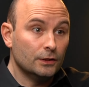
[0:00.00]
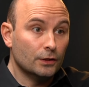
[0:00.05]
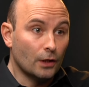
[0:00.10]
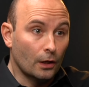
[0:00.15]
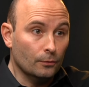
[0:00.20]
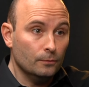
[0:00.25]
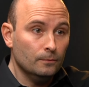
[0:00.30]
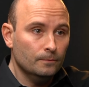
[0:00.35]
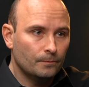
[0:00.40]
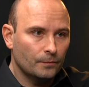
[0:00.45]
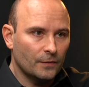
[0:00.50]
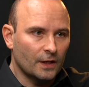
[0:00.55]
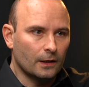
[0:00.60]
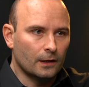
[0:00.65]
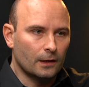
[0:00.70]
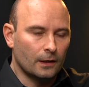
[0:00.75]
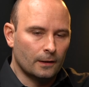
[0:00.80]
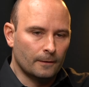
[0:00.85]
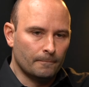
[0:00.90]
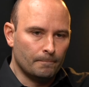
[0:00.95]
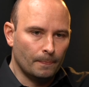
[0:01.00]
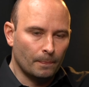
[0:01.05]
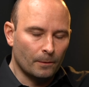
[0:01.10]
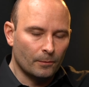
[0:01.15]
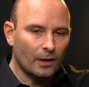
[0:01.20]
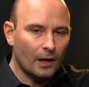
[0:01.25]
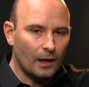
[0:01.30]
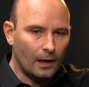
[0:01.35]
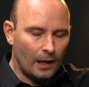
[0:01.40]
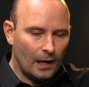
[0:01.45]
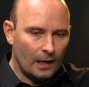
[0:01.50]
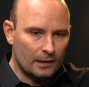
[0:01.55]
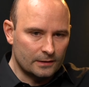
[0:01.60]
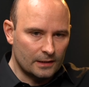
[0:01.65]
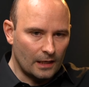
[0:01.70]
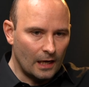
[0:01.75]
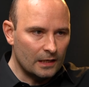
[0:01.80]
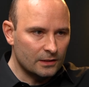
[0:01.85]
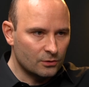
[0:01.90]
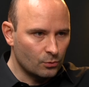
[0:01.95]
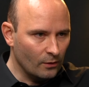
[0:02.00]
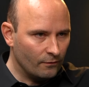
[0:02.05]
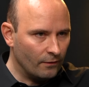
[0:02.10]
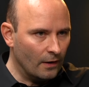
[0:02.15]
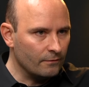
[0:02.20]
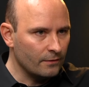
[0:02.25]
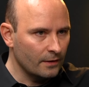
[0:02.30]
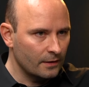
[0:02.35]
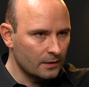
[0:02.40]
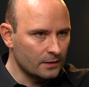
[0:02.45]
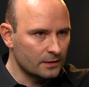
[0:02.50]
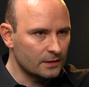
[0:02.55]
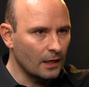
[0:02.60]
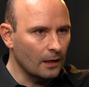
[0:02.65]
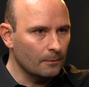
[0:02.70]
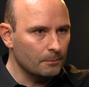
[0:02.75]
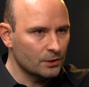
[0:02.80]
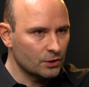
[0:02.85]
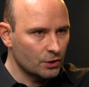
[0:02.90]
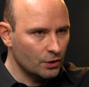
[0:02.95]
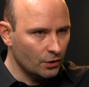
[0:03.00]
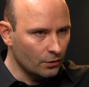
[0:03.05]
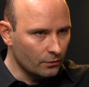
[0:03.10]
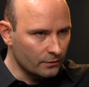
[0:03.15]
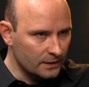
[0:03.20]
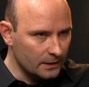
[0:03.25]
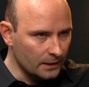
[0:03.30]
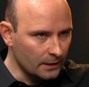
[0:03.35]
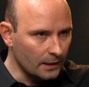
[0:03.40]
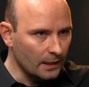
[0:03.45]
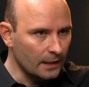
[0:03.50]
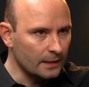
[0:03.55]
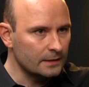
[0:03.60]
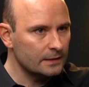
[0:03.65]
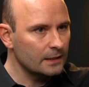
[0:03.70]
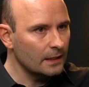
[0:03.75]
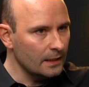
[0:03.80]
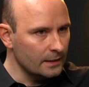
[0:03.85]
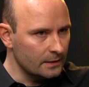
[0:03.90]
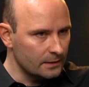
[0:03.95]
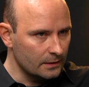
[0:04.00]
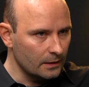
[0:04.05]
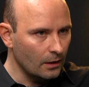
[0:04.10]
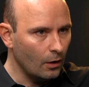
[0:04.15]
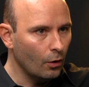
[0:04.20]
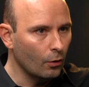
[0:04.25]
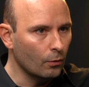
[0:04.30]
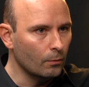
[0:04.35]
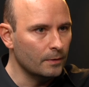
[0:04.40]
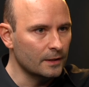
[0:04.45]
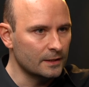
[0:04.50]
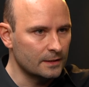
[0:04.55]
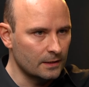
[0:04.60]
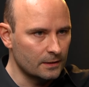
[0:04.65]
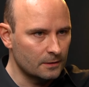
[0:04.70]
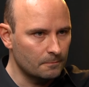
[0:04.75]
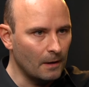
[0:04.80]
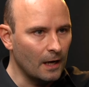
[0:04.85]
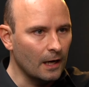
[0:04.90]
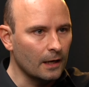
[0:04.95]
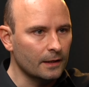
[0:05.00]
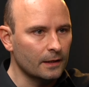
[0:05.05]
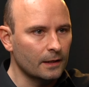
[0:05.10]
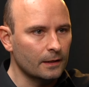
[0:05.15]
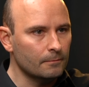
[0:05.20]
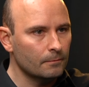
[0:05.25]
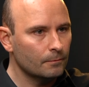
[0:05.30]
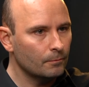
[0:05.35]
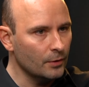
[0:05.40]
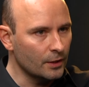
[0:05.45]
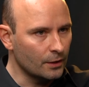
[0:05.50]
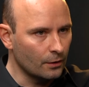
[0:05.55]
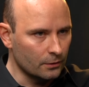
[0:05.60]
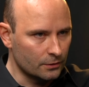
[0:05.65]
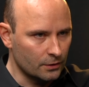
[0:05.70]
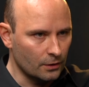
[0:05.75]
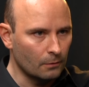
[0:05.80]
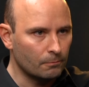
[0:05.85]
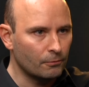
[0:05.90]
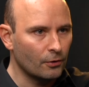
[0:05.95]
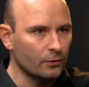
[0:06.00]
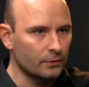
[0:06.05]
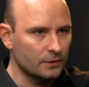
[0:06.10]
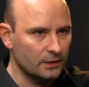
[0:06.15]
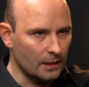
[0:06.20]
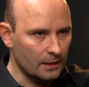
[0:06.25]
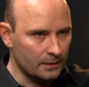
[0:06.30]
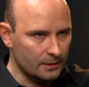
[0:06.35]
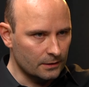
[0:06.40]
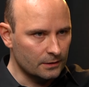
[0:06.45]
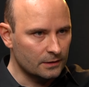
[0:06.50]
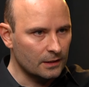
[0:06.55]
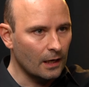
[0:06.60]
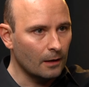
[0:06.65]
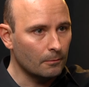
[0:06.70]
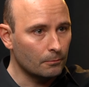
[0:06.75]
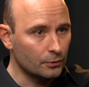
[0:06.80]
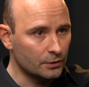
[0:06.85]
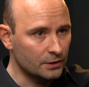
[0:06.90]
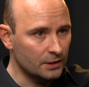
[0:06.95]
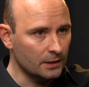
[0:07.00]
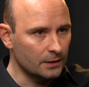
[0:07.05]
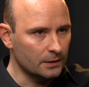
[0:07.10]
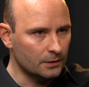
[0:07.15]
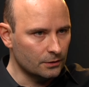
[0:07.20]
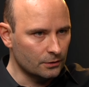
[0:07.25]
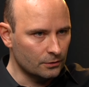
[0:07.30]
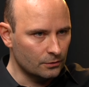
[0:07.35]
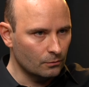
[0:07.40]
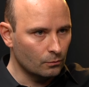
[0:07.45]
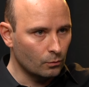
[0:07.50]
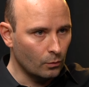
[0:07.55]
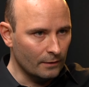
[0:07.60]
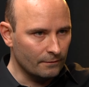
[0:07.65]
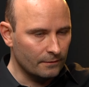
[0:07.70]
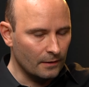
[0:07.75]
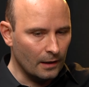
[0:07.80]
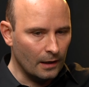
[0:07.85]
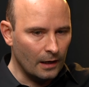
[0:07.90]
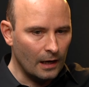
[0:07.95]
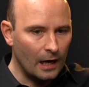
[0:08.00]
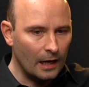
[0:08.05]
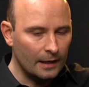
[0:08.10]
No. As with everything cybersecurity, it's whole business buy-in because of the processes and procedures with that.